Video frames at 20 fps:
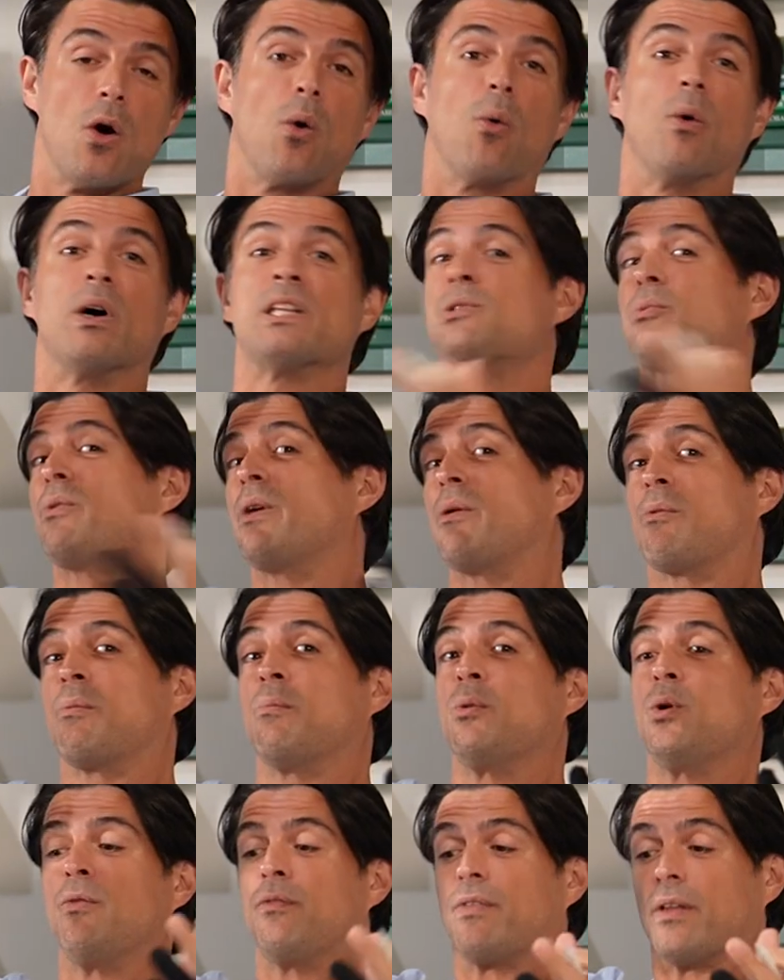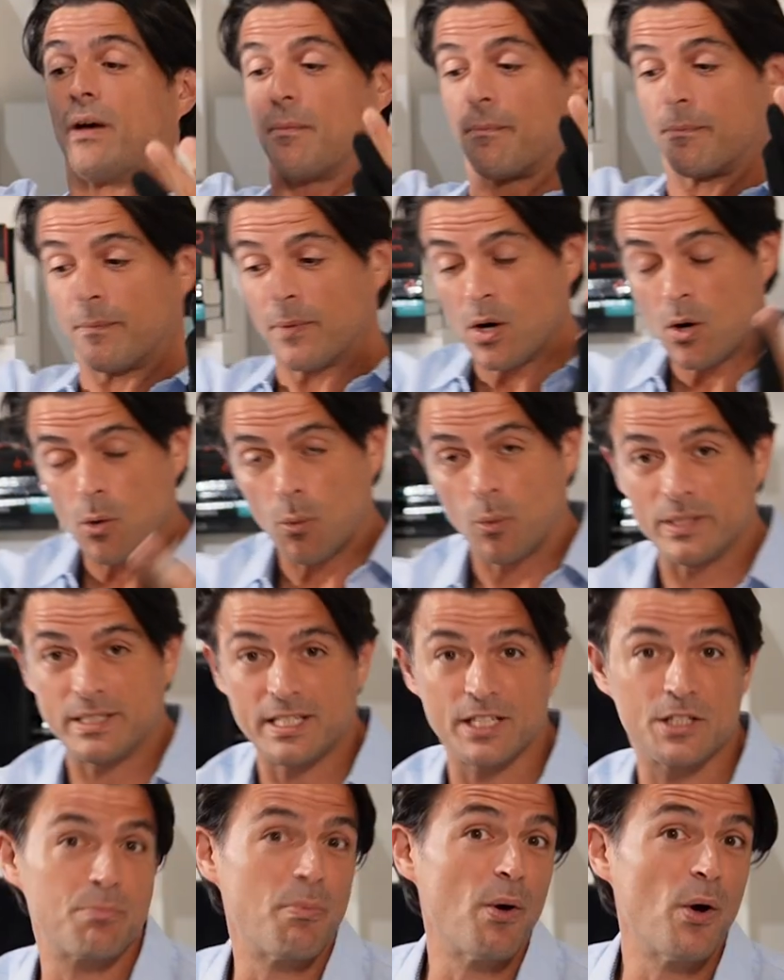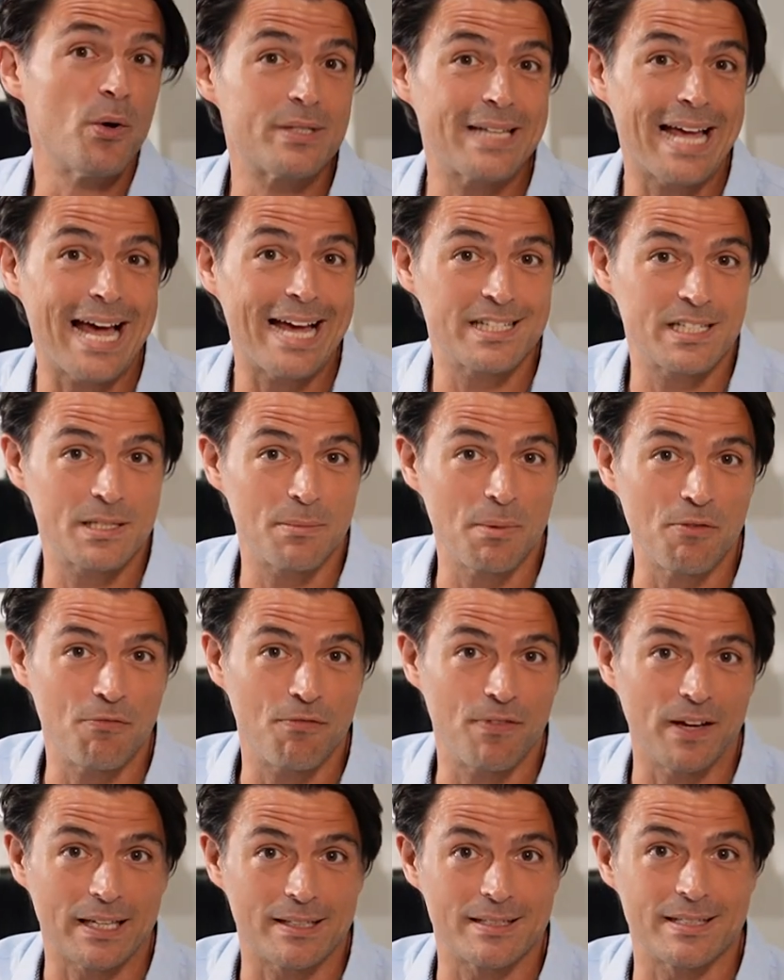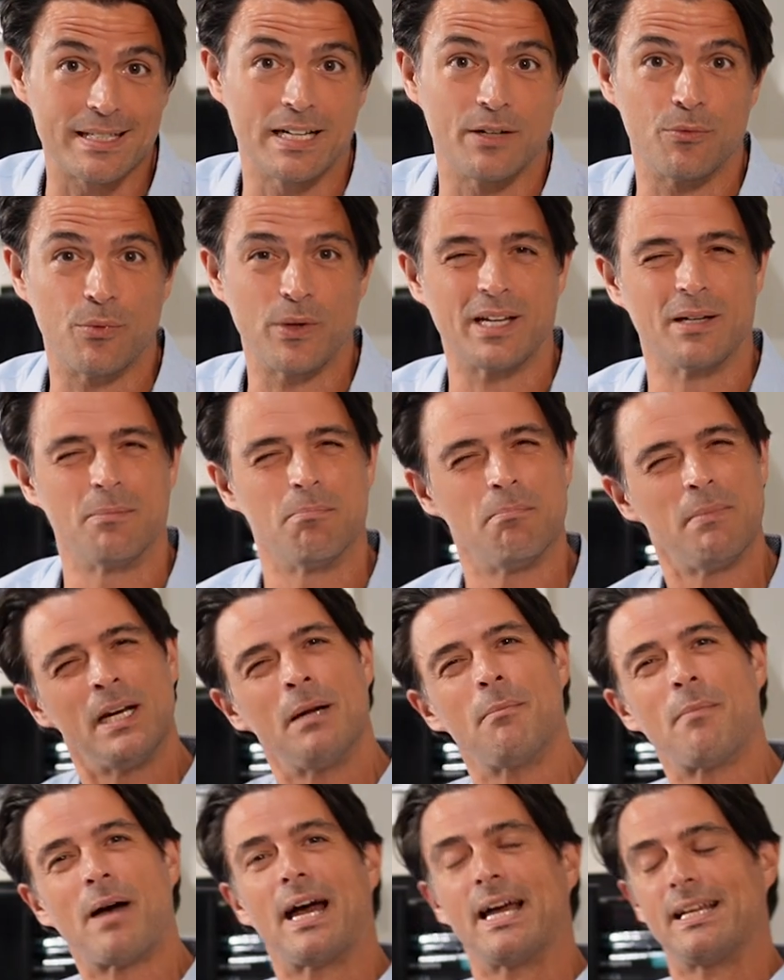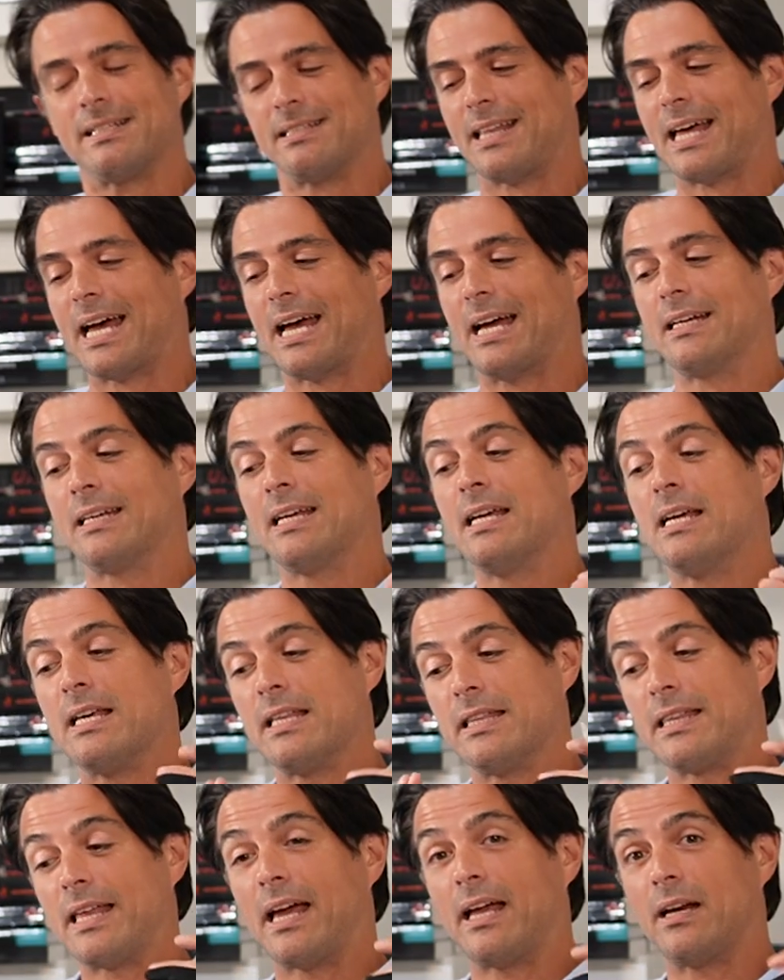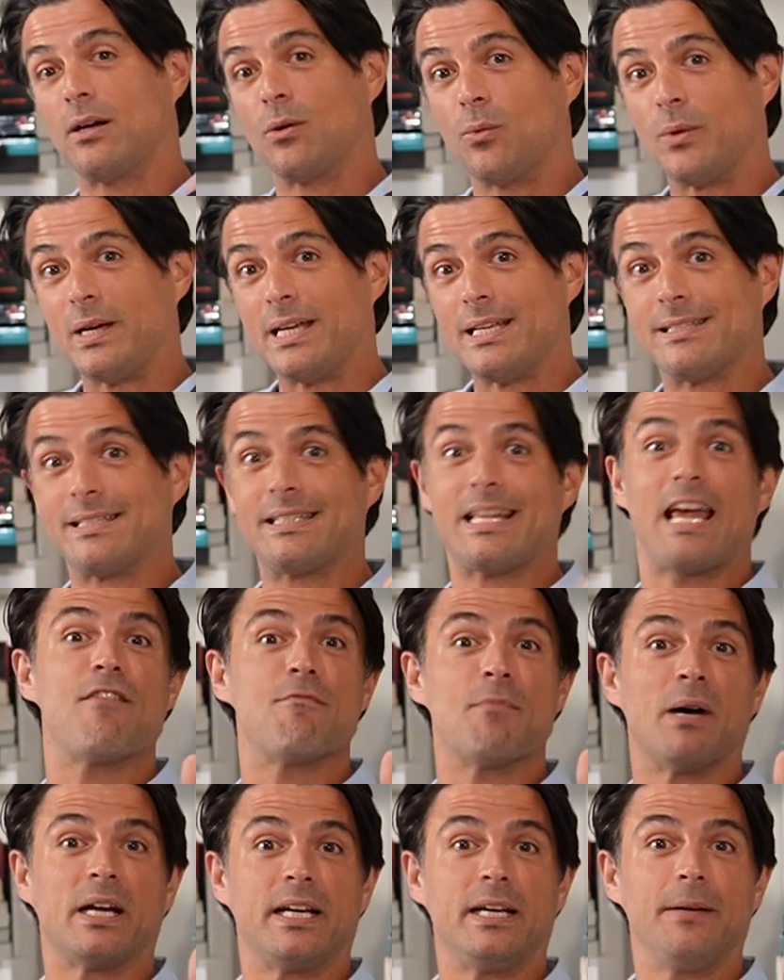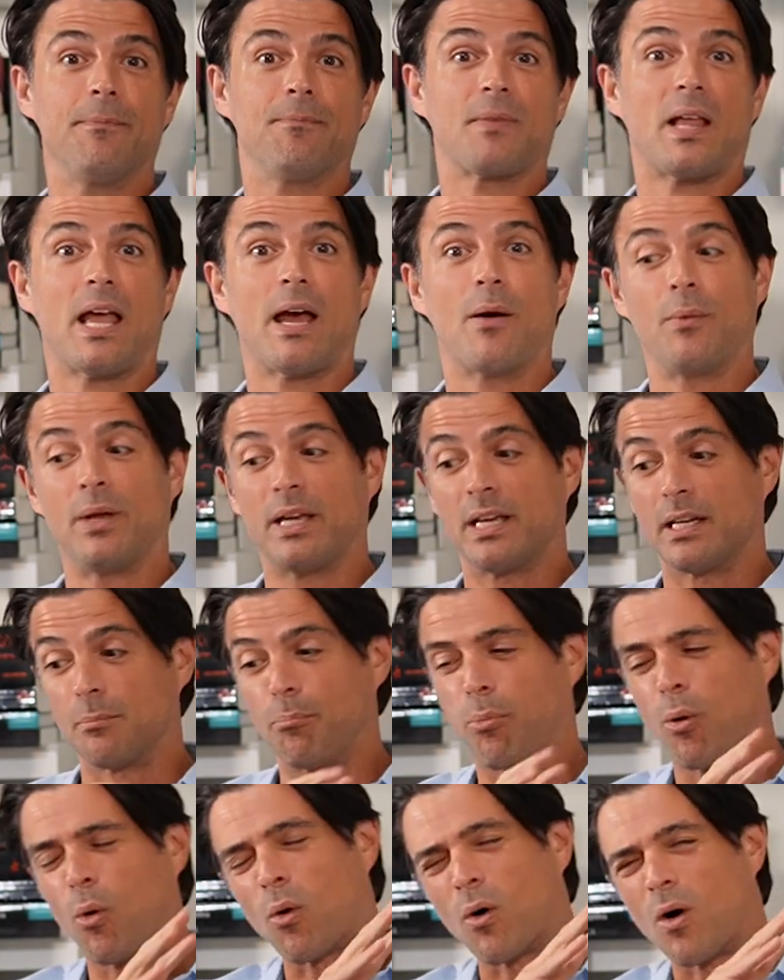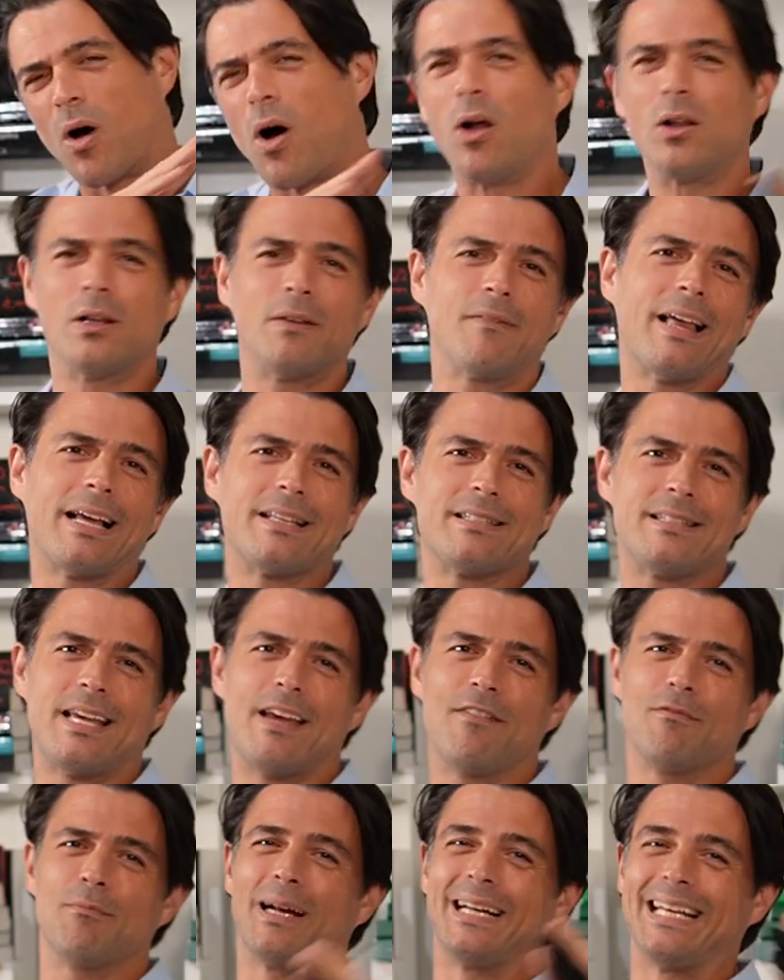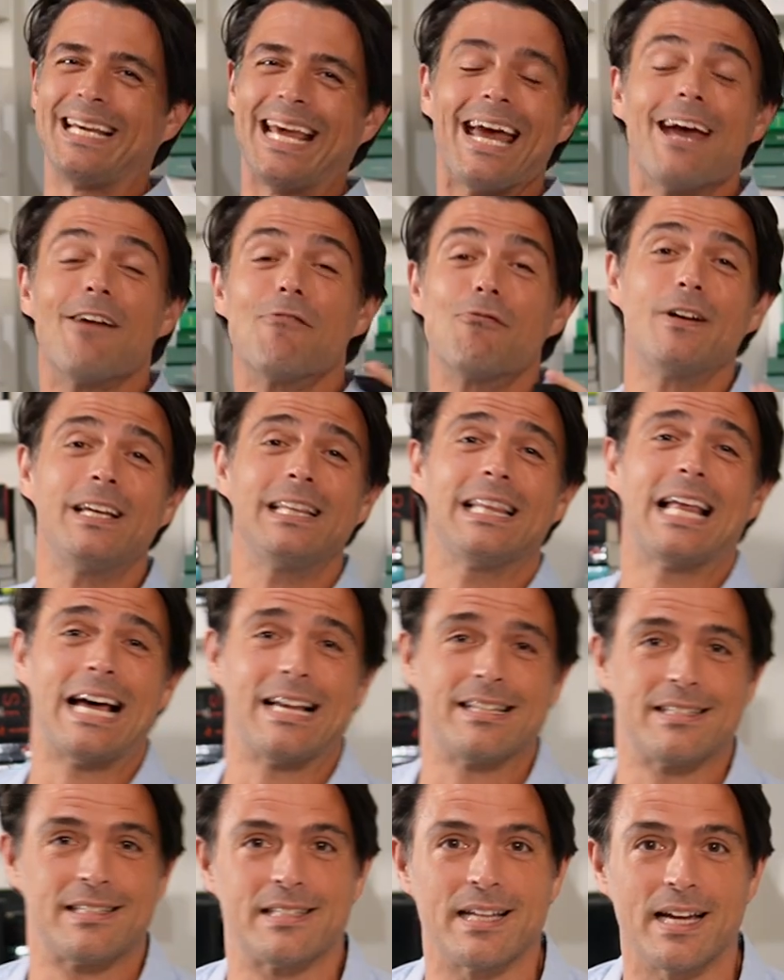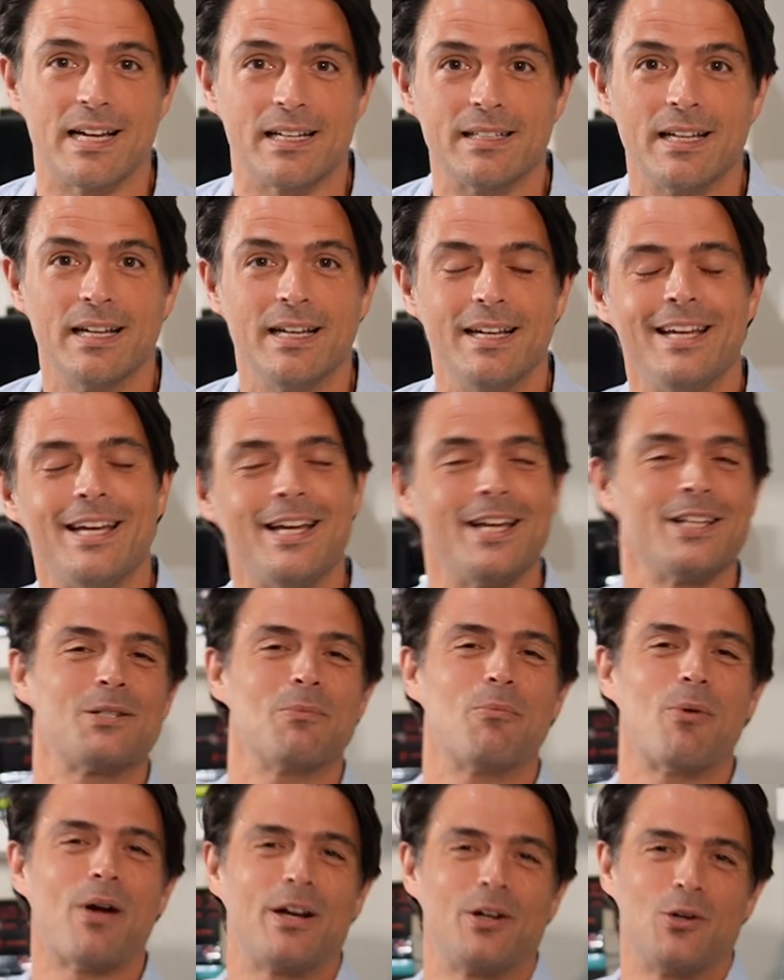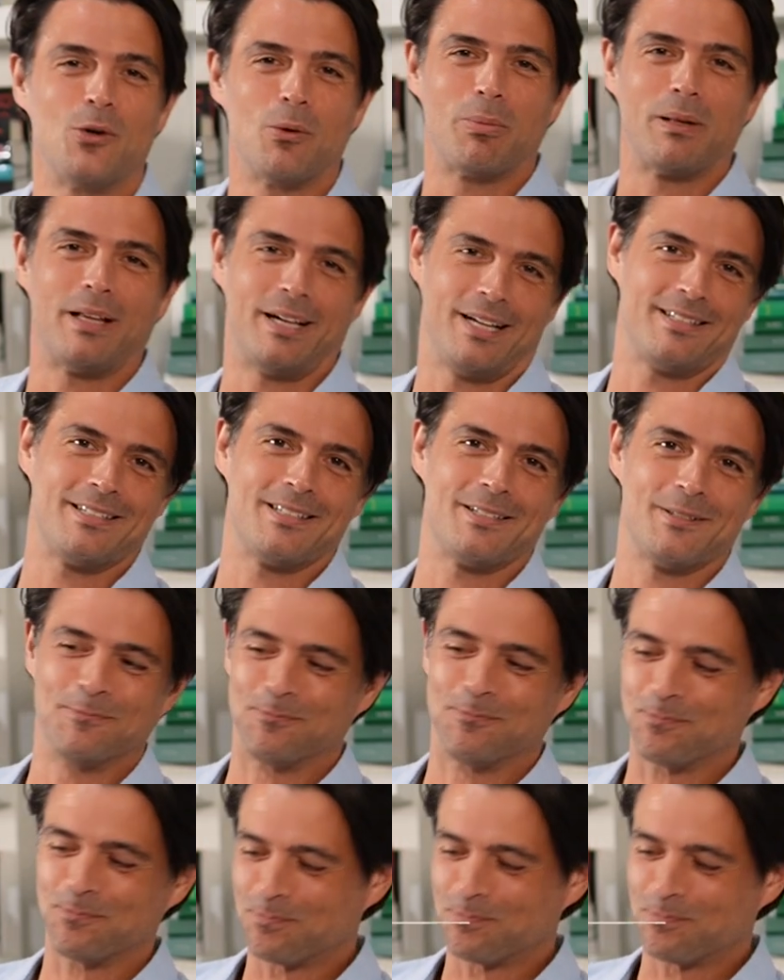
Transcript: Once we remove them, what's exposed has to be fixed. And if we can minimize that, then we save money and we can pour all of that saved money, every last cent, into brand new appliances.